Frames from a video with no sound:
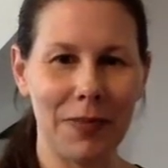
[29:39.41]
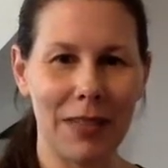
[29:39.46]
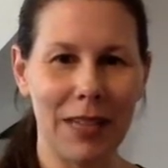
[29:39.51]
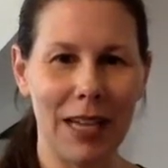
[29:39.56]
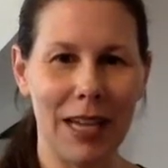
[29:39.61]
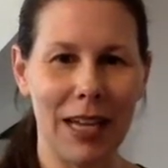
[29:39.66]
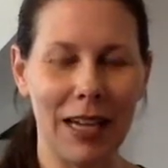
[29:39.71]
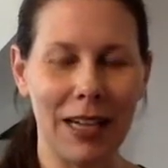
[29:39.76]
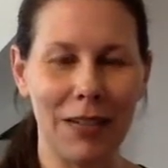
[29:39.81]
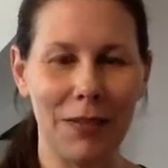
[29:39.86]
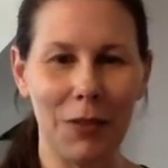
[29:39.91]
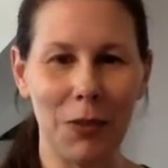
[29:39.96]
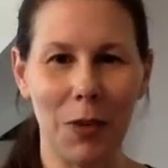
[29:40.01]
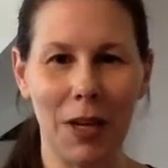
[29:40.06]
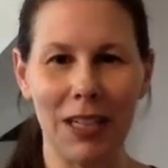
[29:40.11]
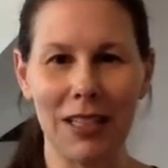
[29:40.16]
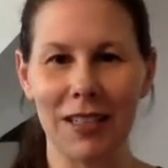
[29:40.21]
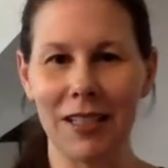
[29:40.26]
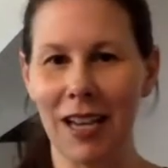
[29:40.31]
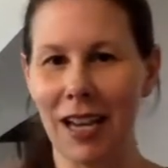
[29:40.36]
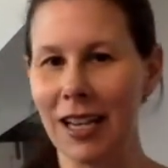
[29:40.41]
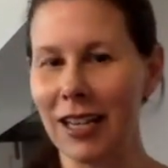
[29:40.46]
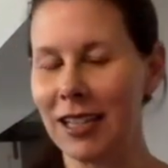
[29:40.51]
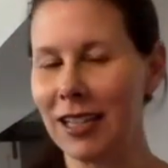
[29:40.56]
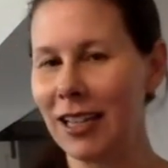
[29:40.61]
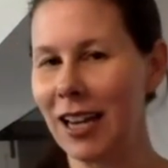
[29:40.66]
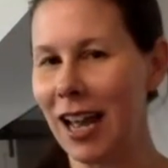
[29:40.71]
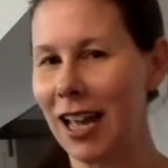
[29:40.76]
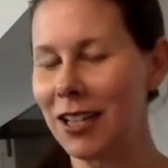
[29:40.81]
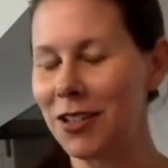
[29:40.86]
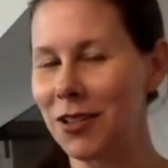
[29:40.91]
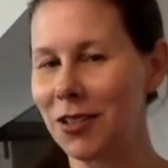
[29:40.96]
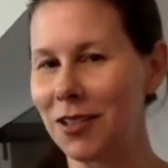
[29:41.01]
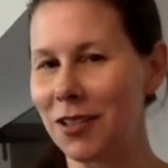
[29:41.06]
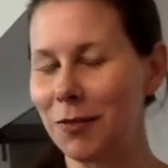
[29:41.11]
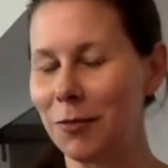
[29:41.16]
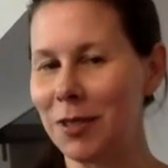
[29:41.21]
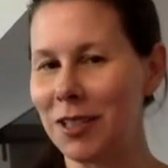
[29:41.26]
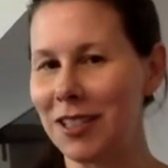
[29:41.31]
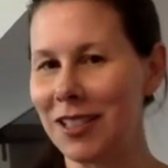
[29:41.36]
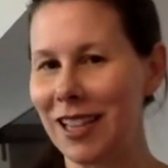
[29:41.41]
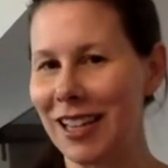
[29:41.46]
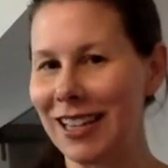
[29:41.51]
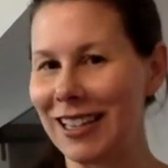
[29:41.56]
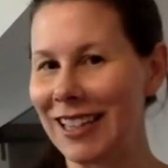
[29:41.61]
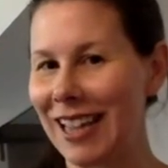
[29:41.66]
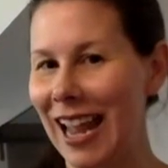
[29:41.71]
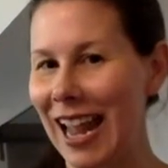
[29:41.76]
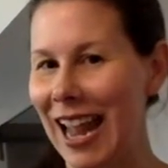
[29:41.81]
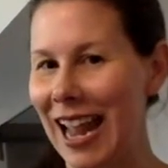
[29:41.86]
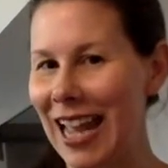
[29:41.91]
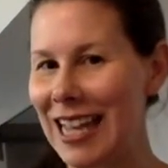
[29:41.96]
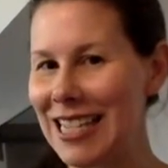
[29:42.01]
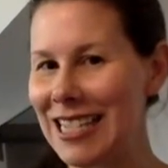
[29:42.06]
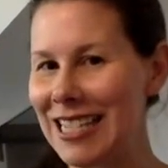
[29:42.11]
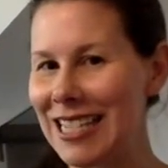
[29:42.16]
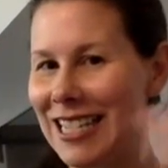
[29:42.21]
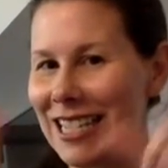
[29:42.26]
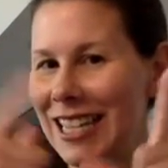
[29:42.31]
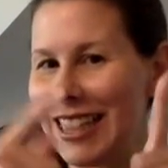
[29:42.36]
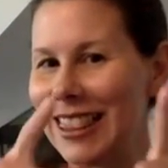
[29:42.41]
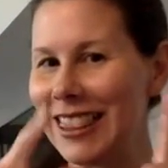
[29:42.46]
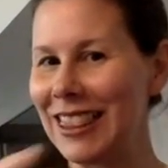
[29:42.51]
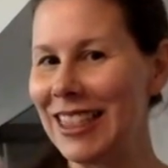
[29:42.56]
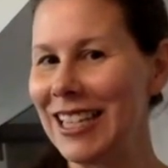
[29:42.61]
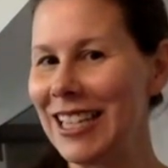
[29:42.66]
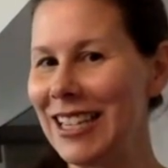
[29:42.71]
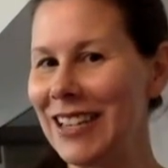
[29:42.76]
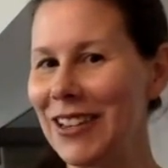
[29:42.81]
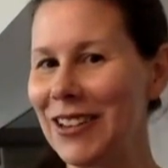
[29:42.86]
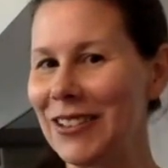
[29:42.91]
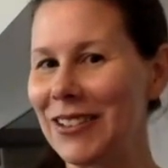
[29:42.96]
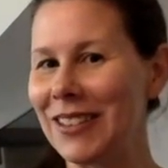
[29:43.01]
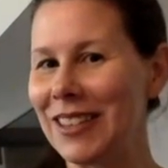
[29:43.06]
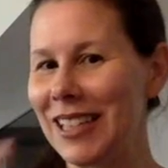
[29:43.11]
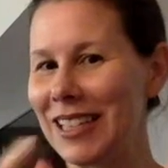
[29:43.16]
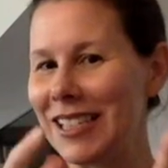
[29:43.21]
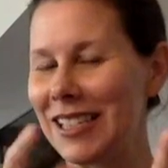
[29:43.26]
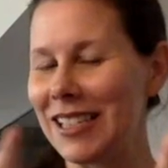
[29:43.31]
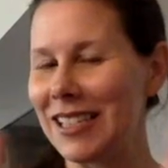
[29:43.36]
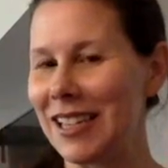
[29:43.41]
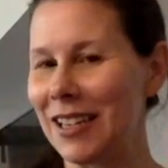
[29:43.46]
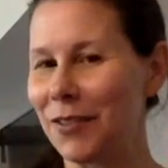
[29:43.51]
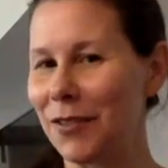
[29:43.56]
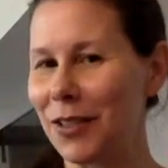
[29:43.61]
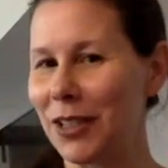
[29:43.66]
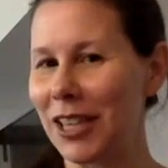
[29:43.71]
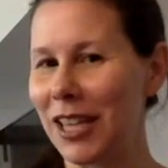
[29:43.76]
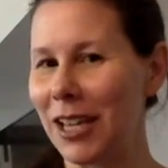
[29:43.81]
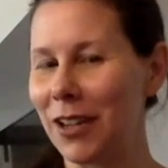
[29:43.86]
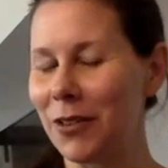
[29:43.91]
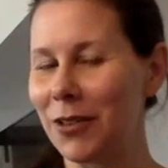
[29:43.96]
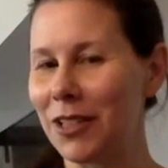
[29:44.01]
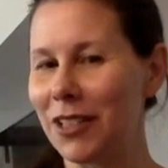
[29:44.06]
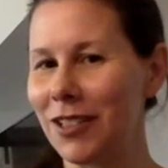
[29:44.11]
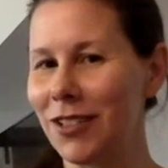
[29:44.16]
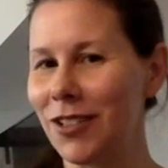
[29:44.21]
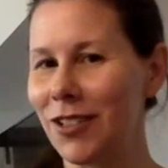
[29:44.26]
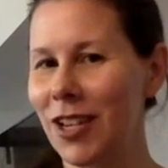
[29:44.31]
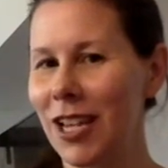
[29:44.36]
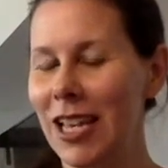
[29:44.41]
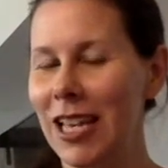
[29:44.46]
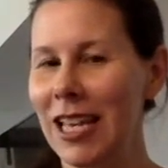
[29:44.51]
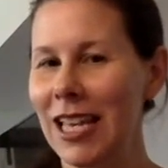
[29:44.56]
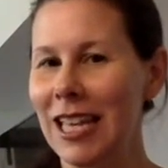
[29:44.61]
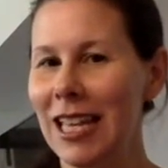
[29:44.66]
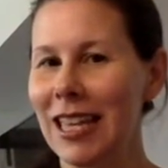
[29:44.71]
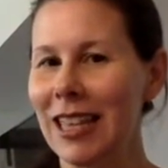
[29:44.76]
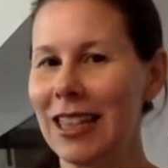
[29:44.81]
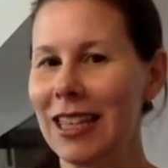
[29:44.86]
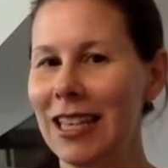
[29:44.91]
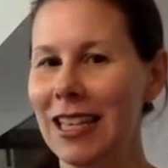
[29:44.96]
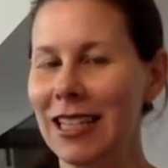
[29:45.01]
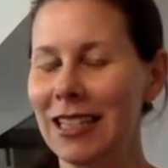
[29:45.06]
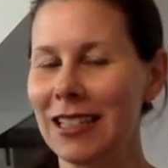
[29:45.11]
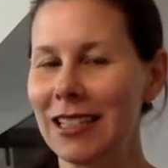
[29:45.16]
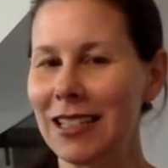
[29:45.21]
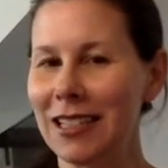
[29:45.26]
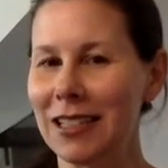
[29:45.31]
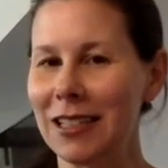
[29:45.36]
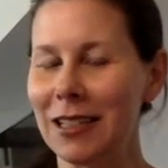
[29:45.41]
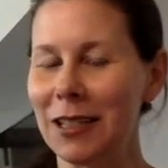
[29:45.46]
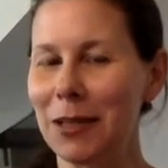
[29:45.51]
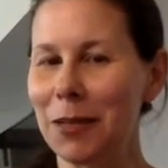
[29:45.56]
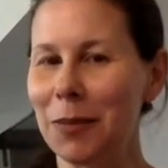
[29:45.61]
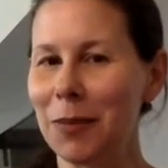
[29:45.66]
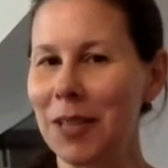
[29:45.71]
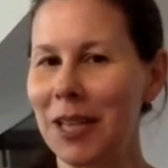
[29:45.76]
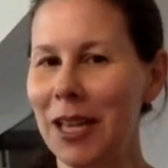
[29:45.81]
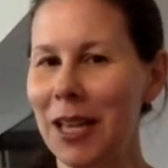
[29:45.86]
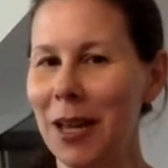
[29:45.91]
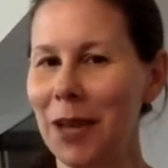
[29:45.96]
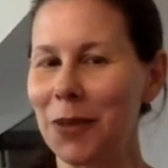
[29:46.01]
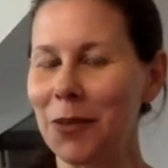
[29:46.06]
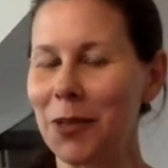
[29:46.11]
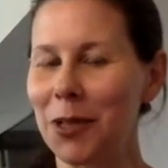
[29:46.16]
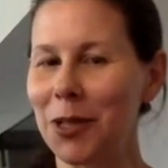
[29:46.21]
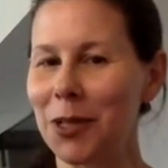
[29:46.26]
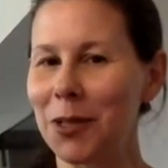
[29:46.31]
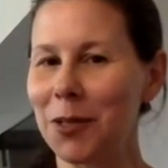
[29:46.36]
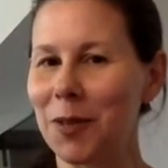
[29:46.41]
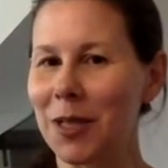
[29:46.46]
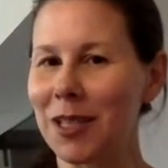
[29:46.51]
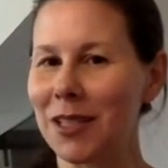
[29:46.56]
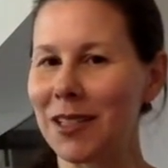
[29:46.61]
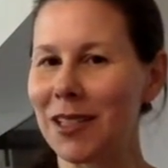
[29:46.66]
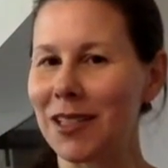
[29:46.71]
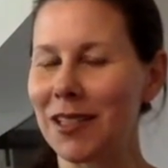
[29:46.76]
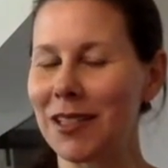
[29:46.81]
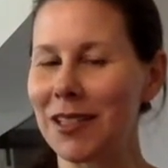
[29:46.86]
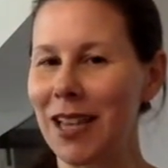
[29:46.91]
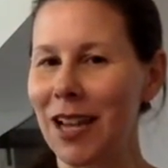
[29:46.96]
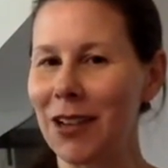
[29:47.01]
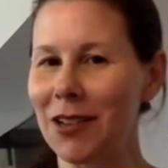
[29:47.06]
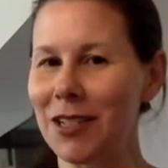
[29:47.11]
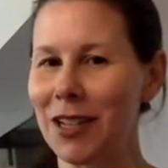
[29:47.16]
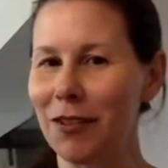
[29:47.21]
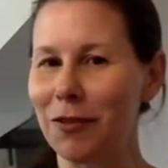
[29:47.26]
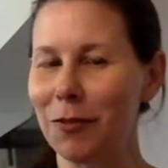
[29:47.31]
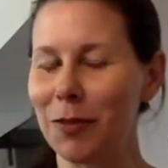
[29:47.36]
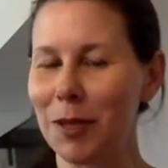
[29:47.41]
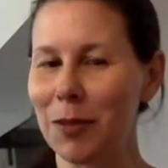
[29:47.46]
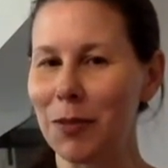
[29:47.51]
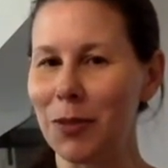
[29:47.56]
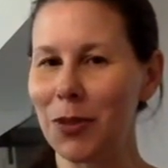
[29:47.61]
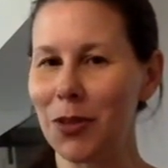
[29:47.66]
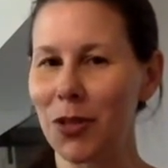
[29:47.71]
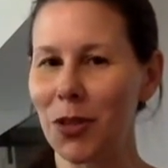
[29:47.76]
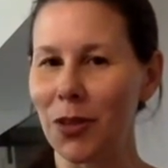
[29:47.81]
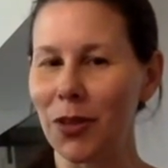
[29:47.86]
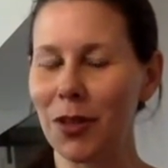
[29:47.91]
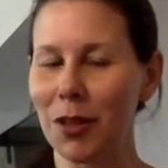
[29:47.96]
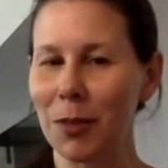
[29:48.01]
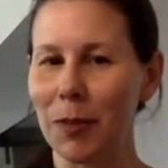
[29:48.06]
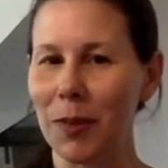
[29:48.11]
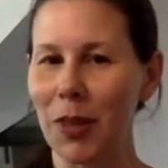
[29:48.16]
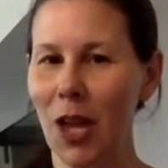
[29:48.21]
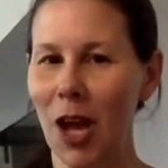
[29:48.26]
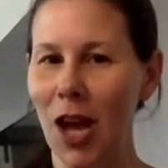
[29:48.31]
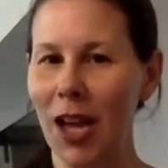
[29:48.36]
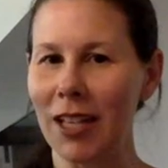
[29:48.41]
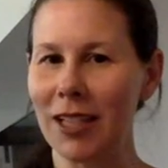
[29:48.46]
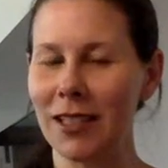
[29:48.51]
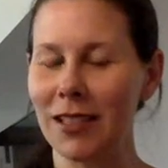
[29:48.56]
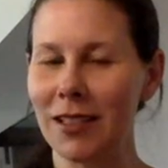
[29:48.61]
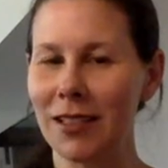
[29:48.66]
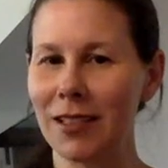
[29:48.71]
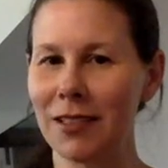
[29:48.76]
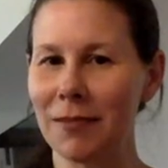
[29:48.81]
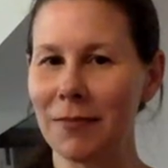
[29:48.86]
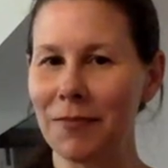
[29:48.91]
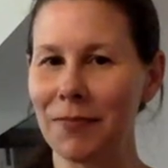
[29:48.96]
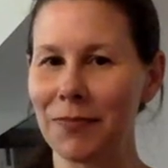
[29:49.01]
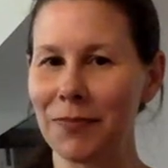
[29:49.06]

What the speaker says: And if you want to sign it, I just have been signing Handy Lingo. That's the sign for language. This is a little play on words because this is how deaf people show their applause